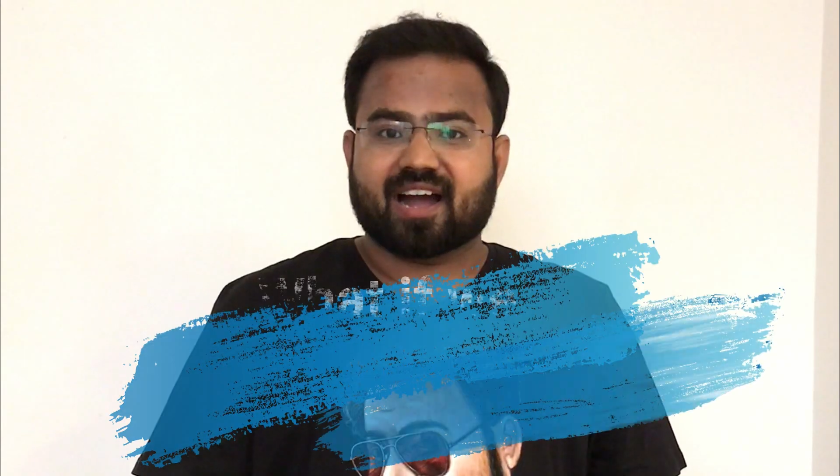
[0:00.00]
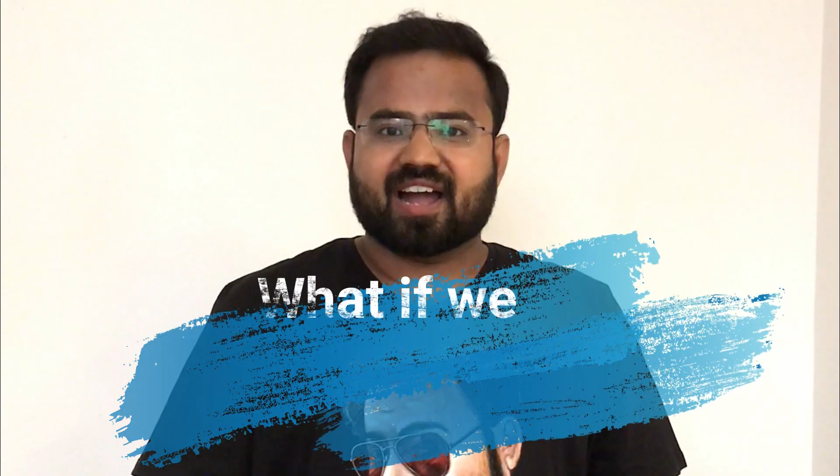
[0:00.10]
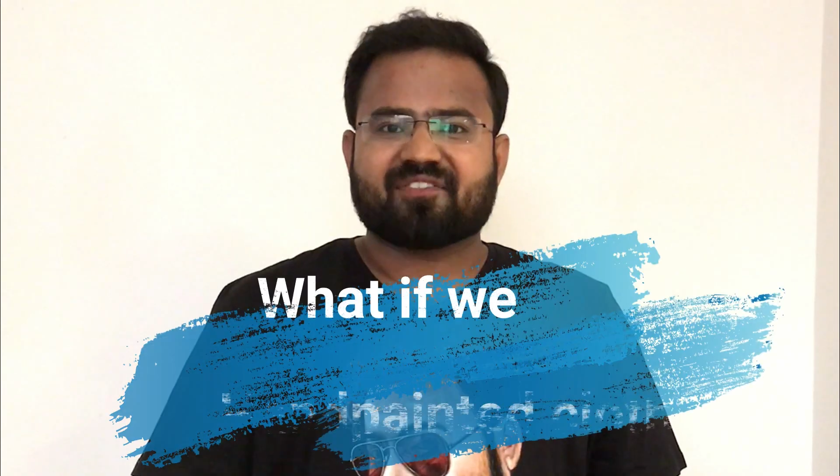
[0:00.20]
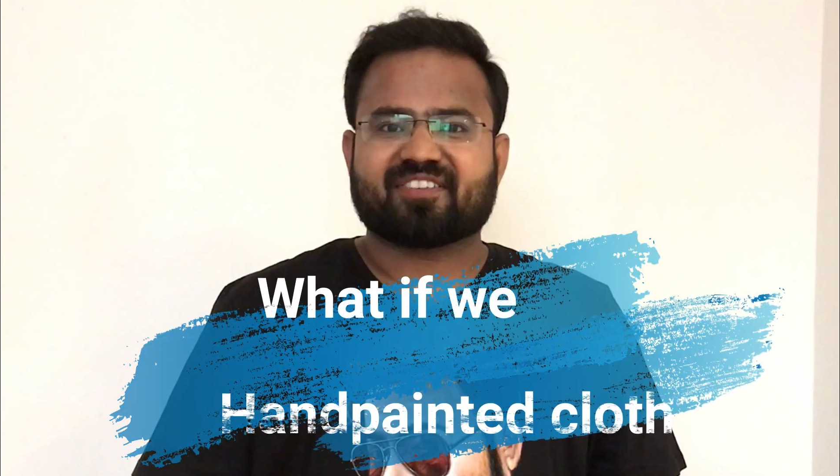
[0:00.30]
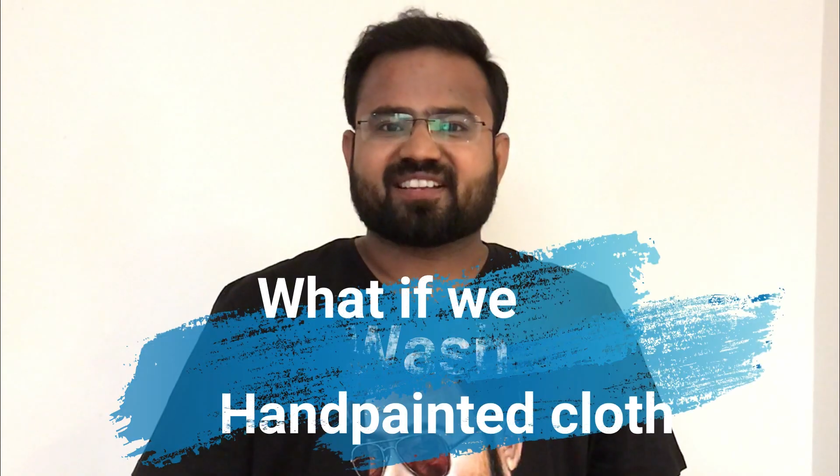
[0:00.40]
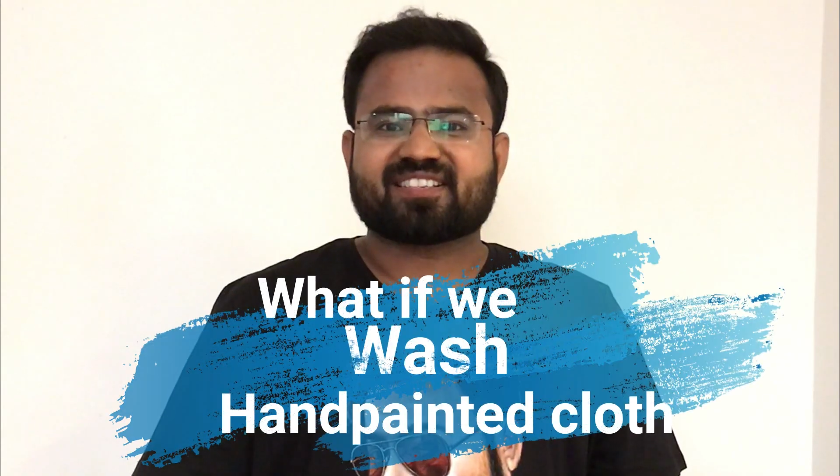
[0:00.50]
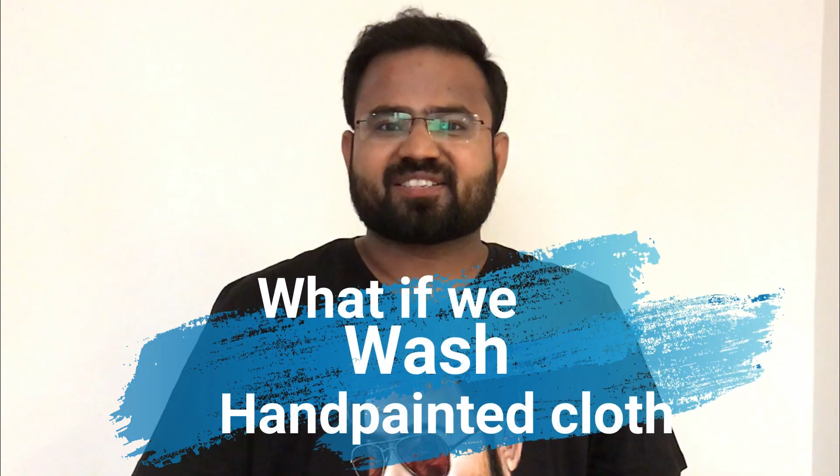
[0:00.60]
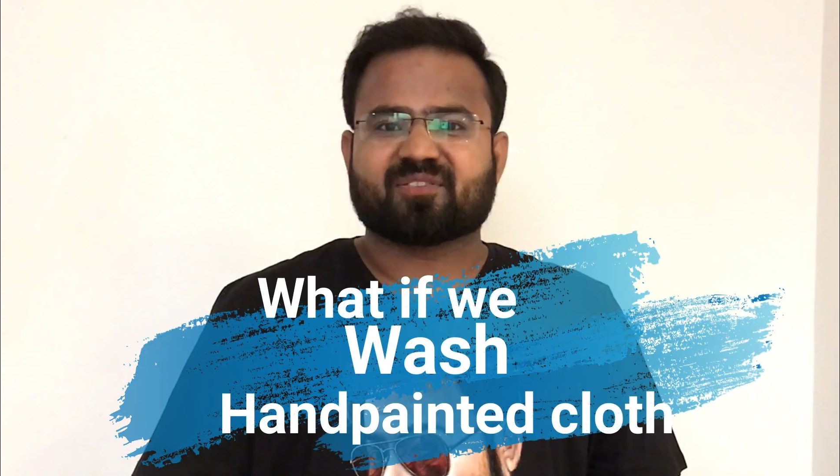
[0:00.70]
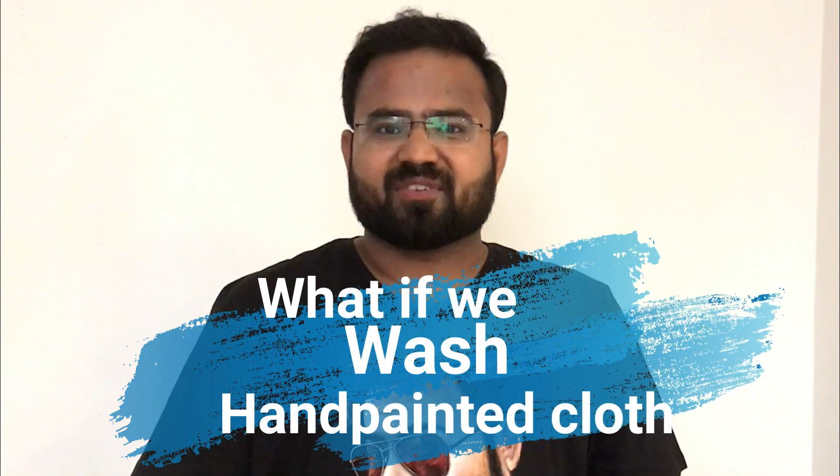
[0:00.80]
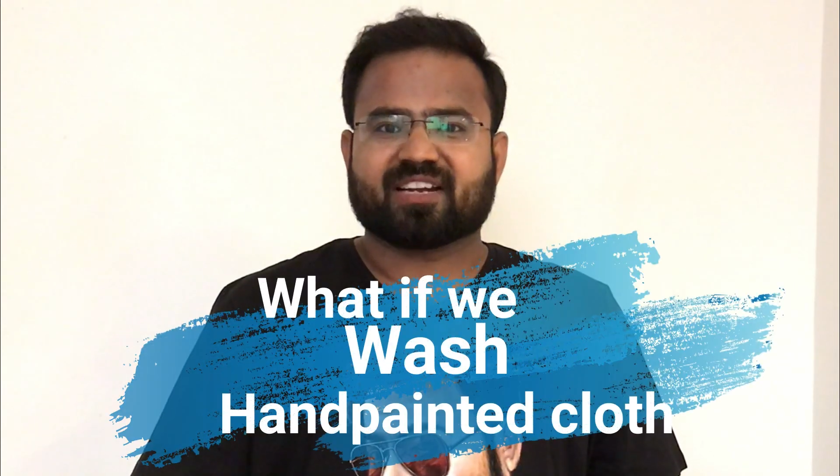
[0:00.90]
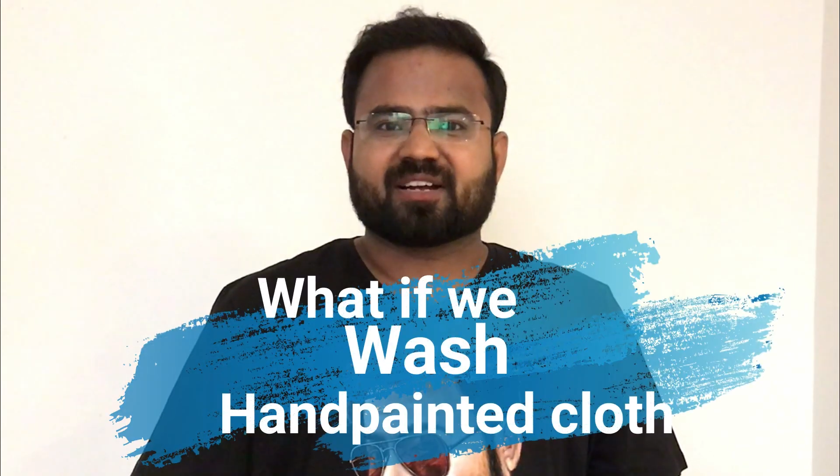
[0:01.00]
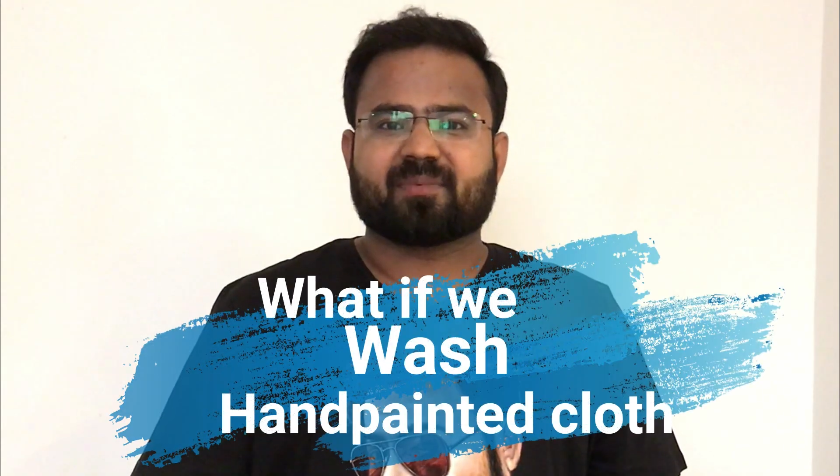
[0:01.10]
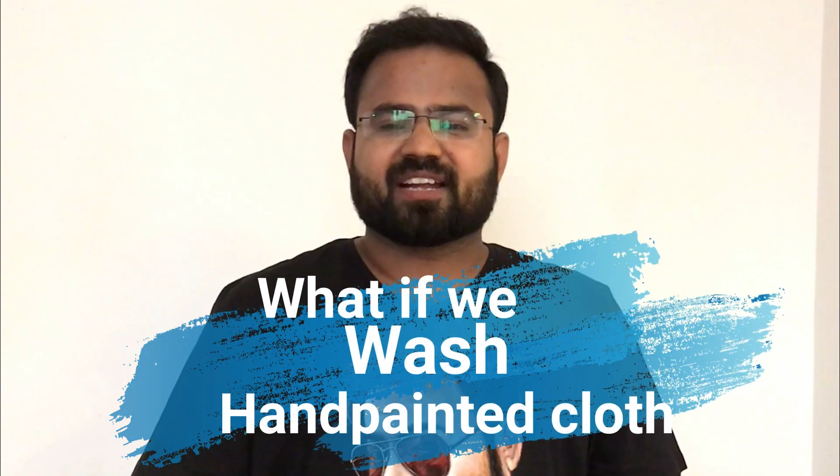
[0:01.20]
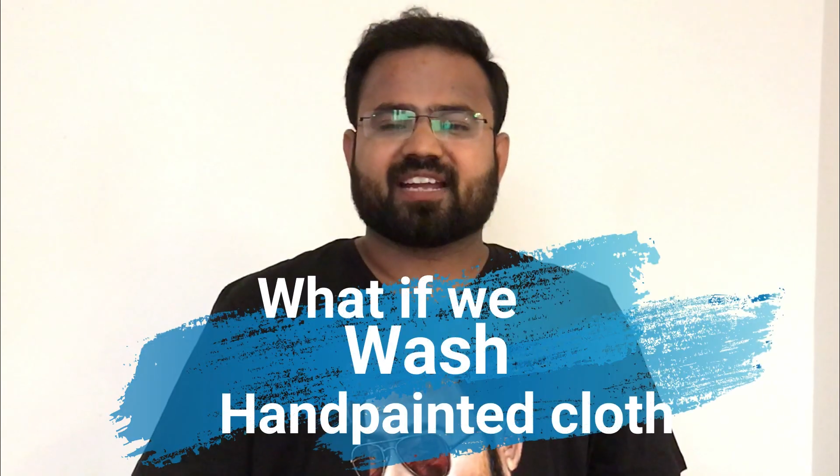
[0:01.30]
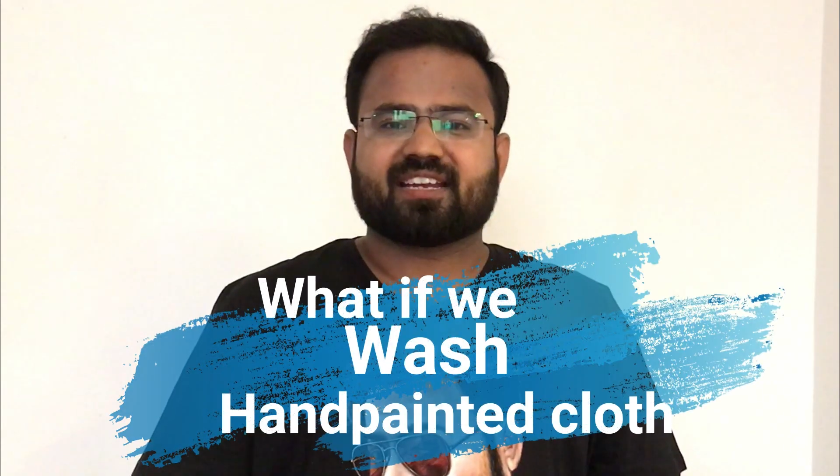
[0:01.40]
Hi friends,
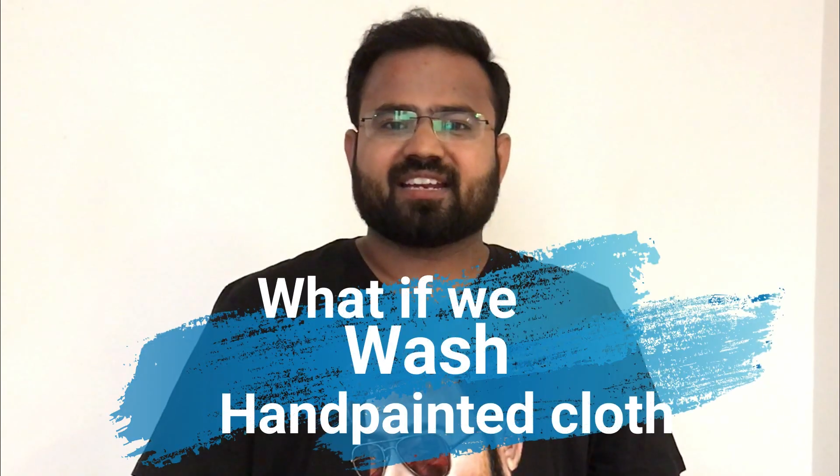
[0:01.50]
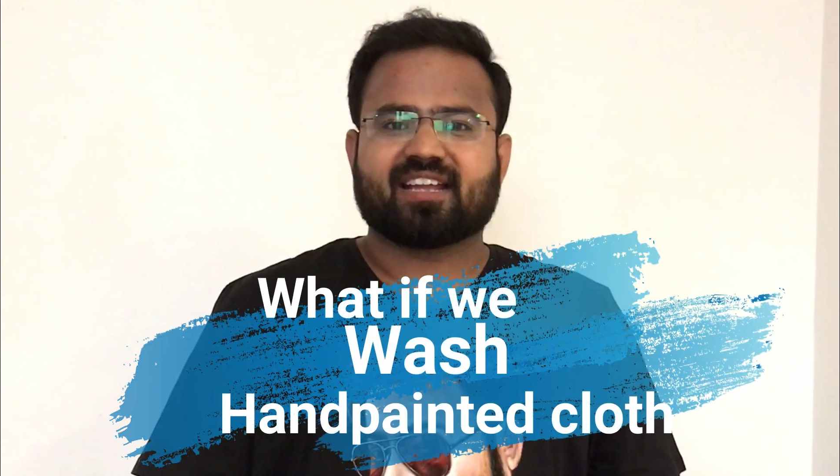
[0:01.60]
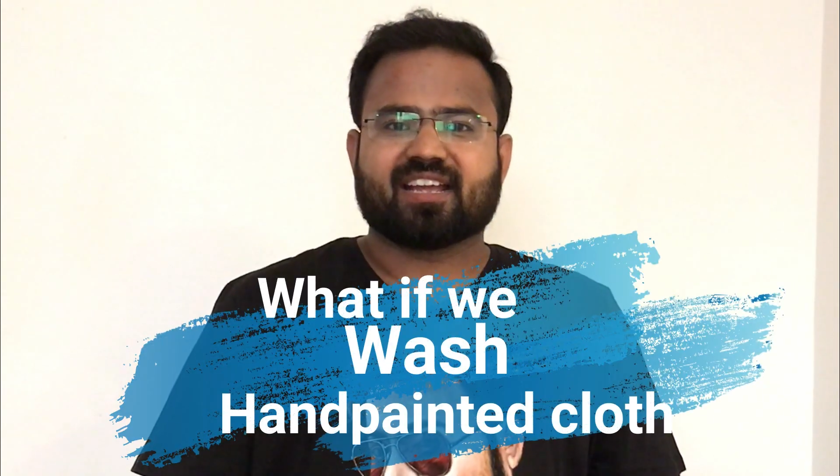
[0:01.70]
welcome again.